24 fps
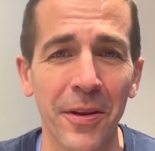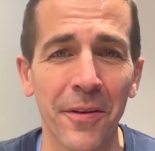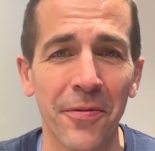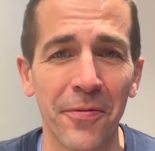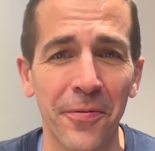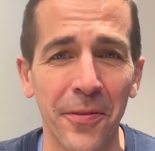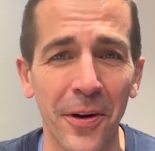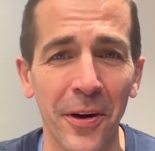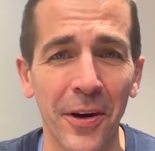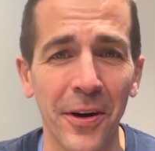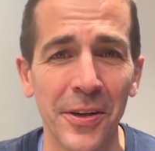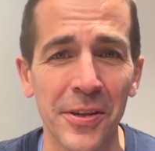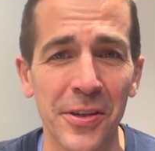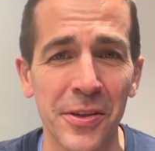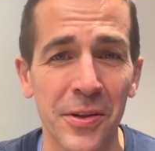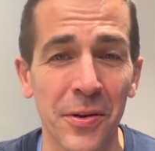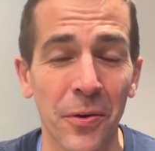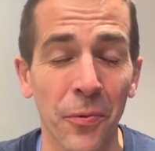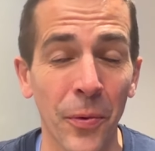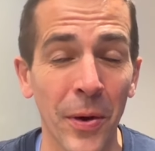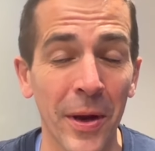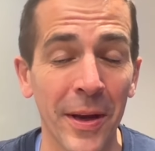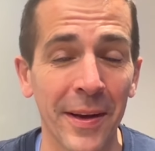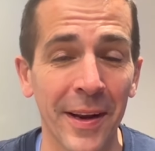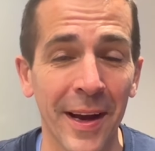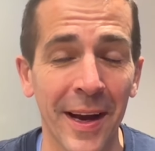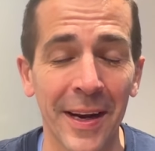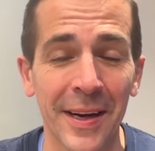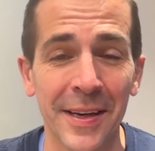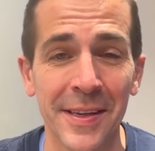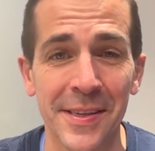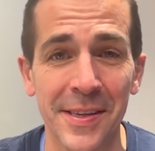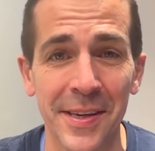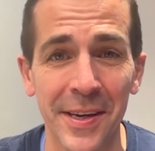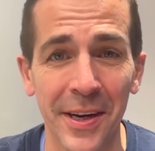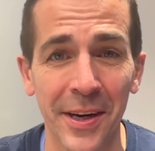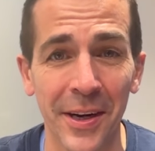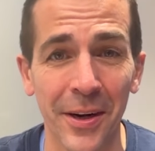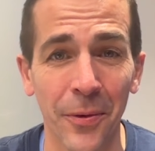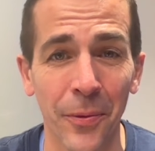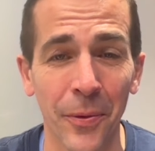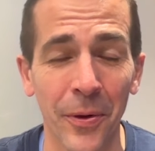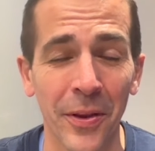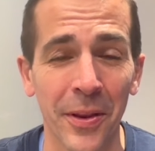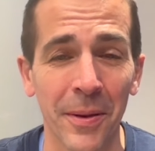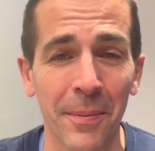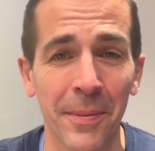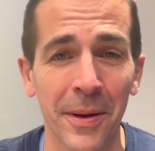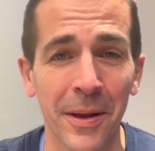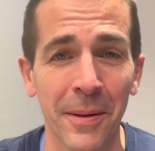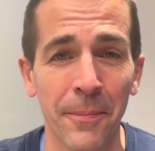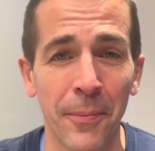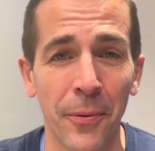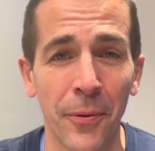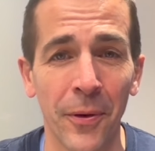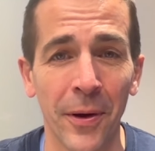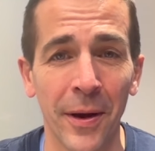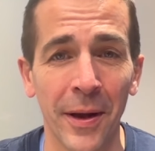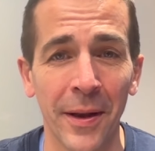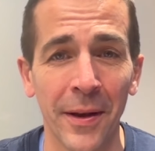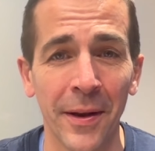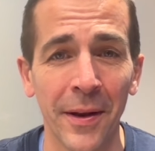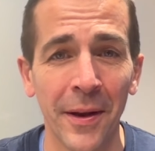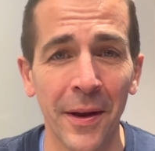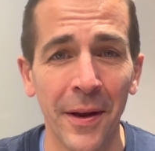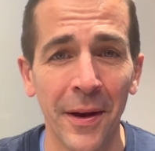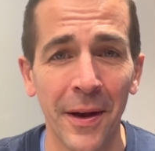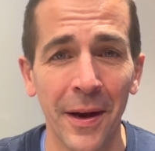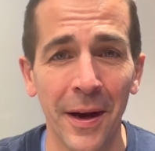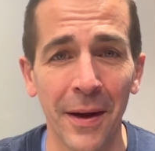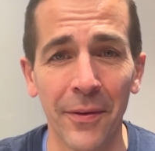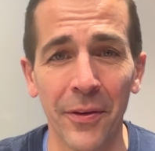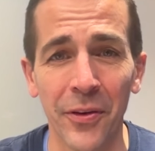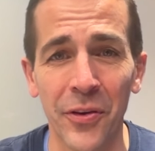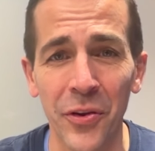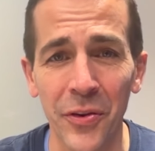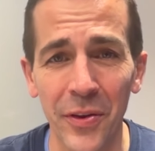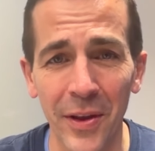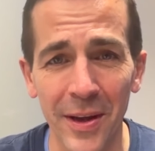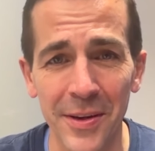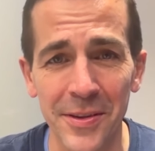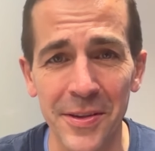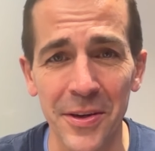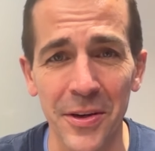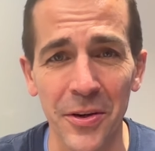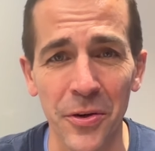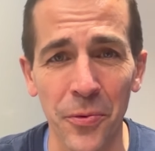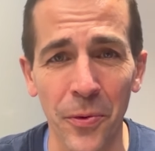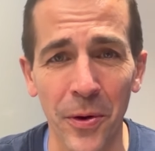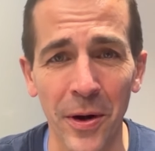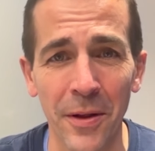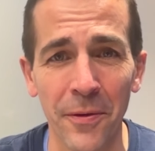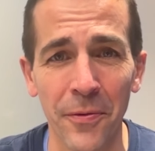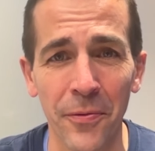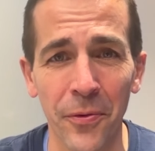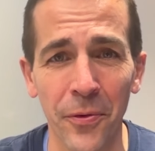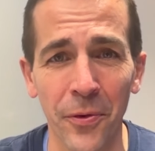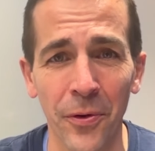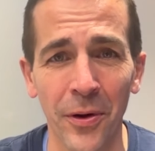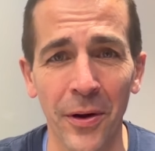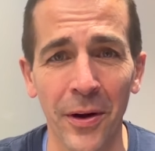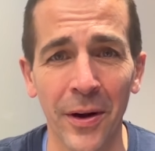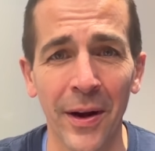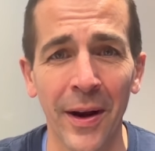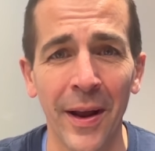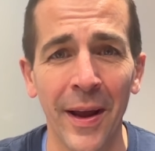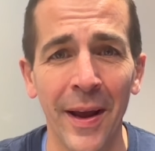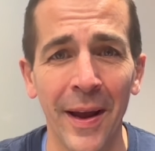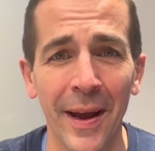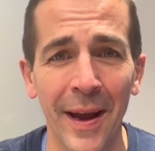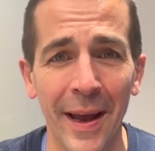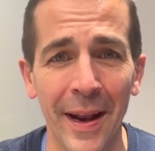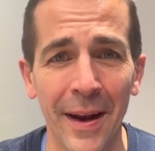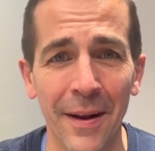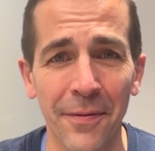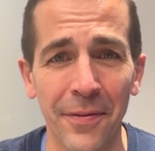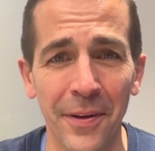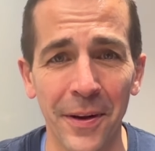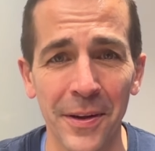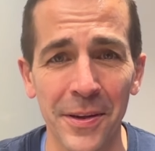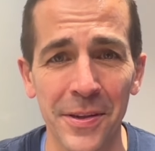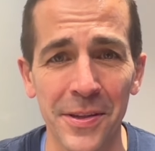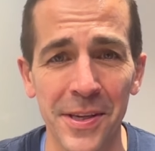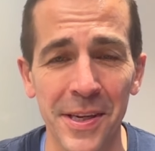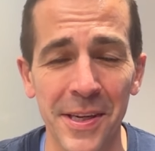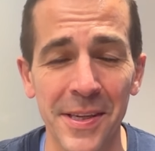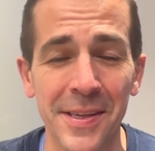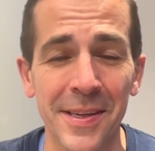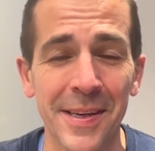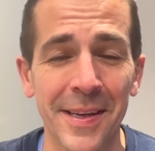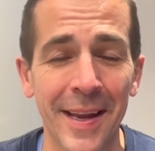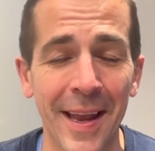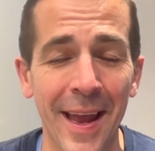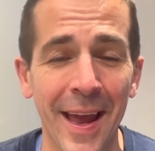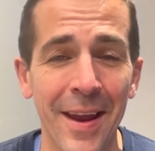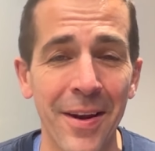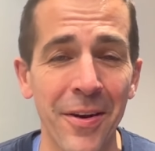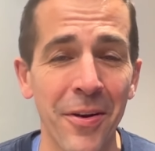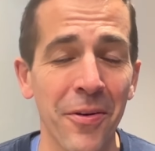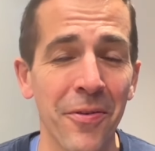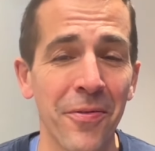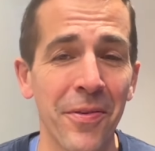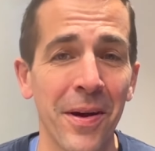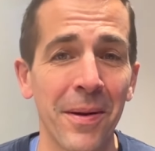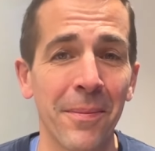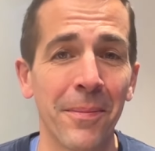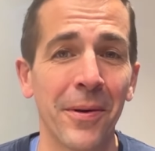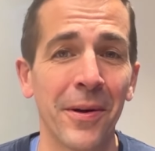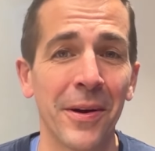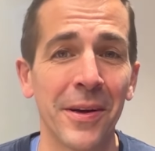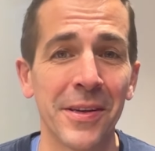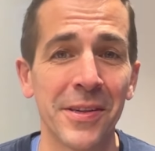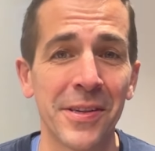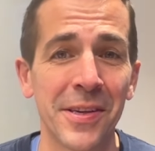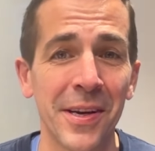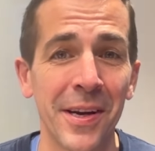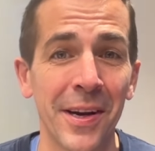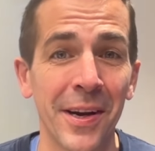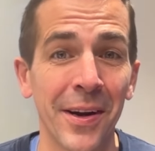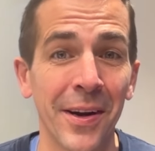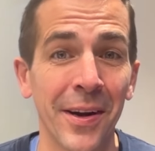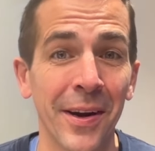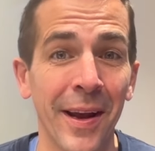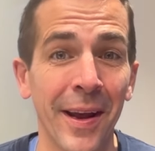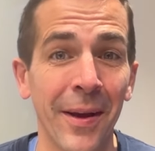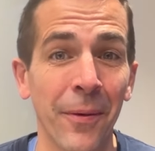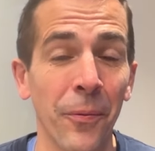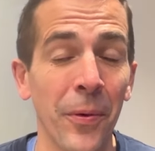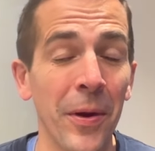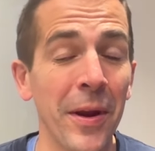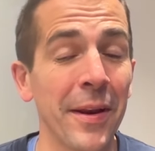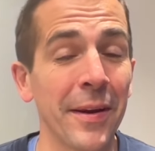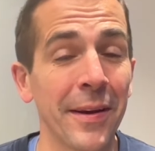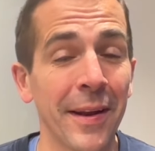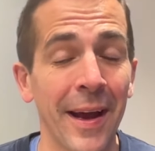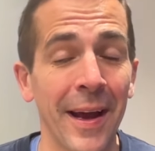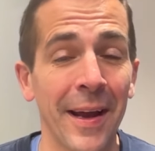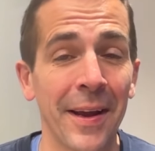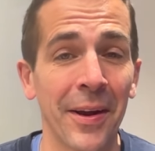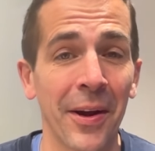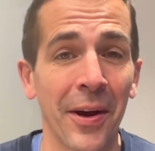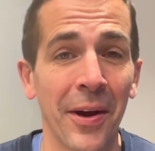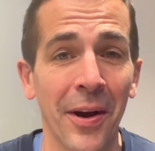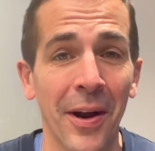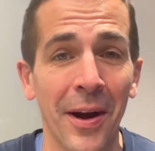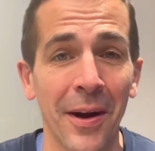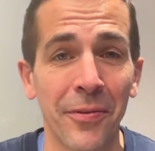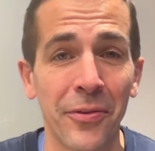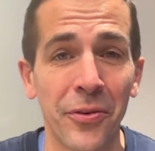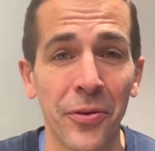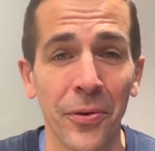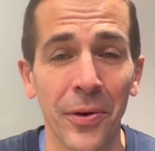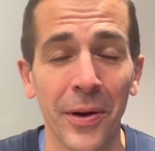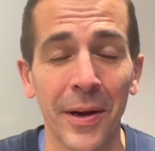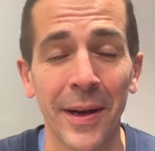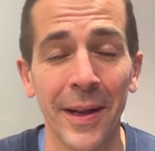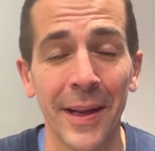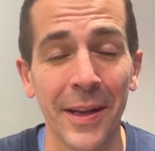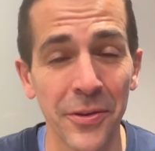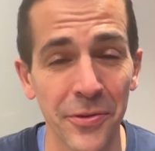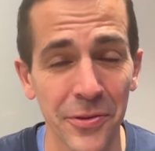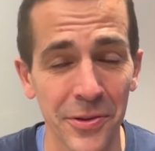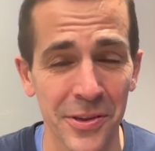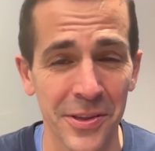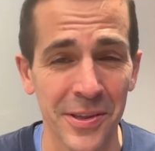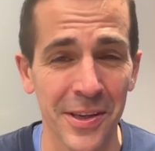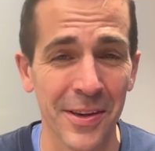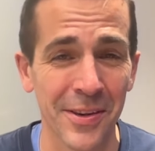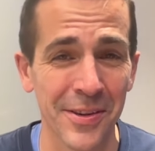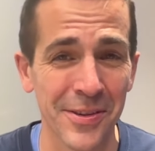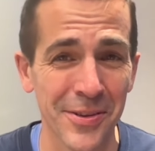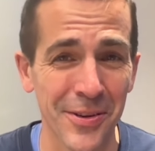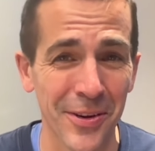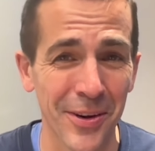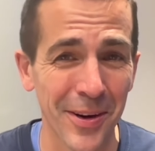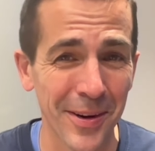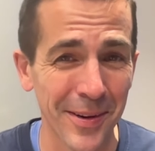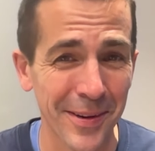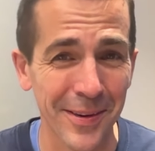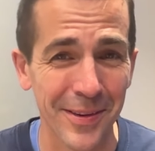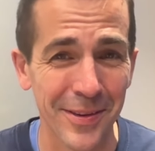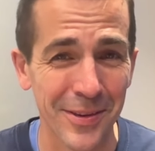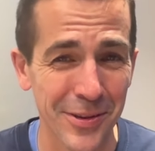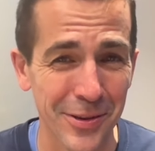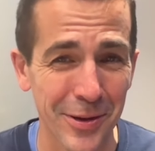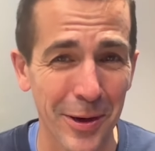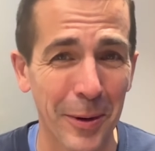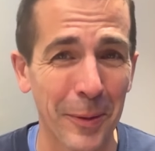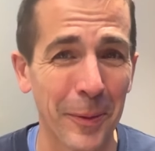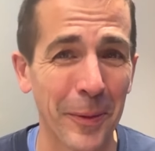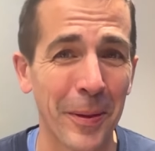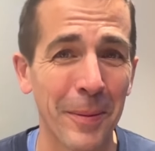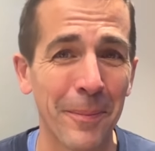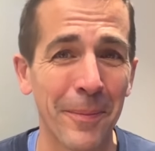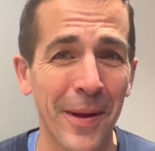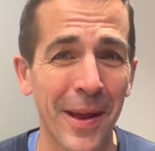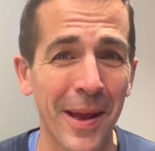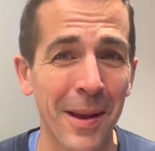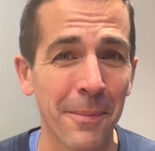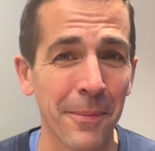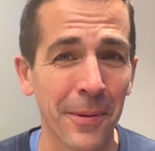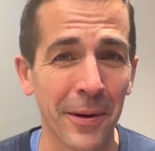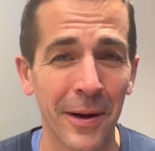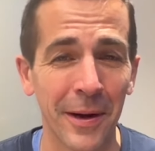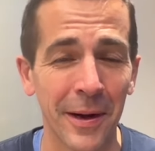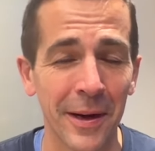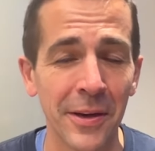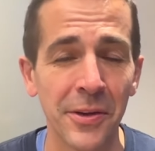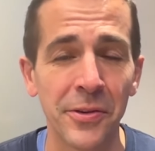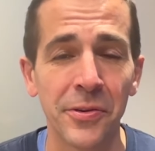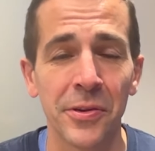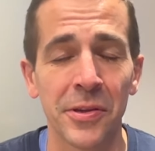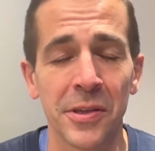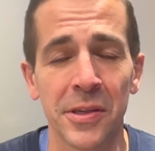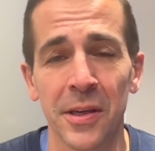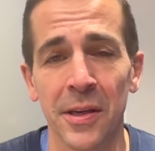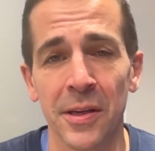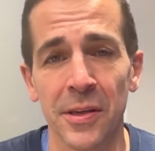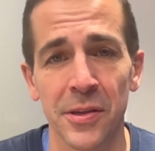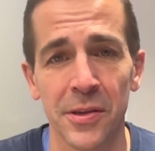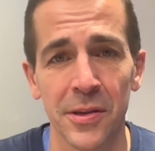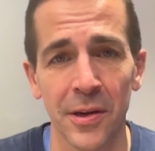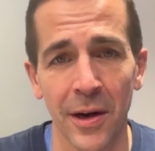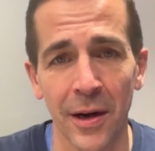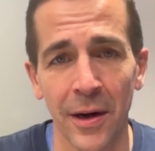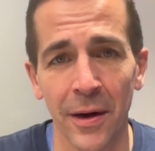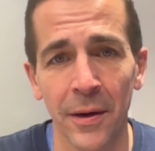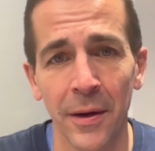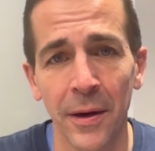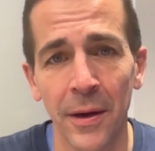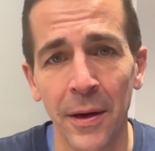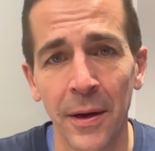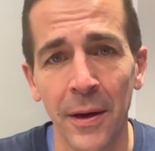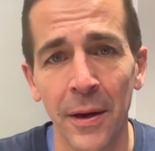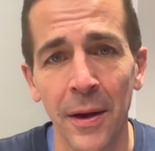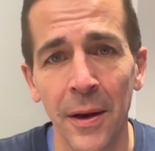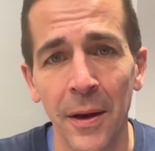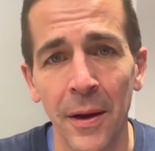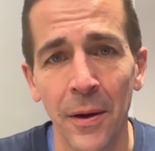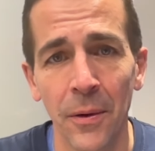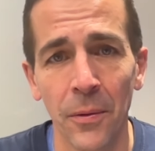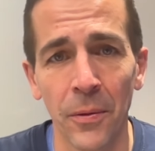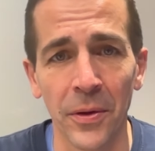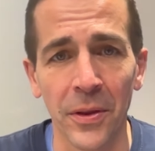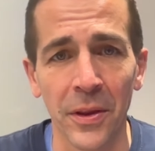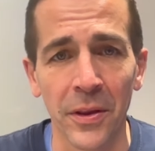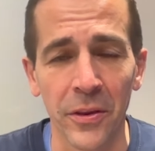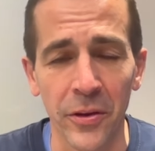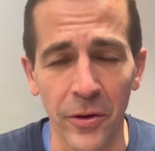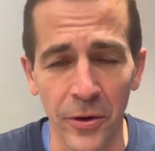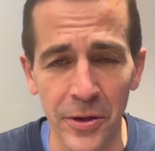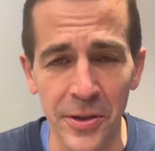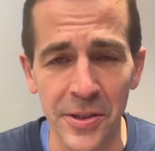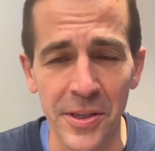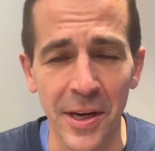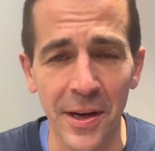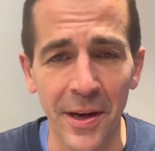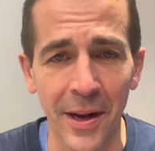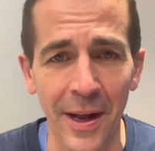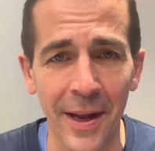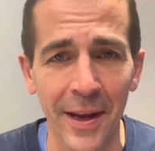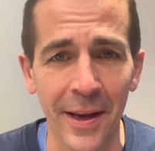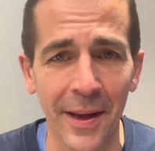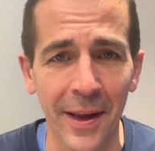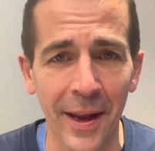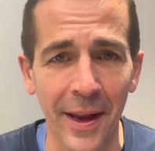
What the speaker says: the 1st. Week 9 is here. We're at the midpoint of the 2024 NFL season. Again, November is here, and Week 9 got off to an interesting start. Didn't start with a bang, but an interesting start with a Thursday night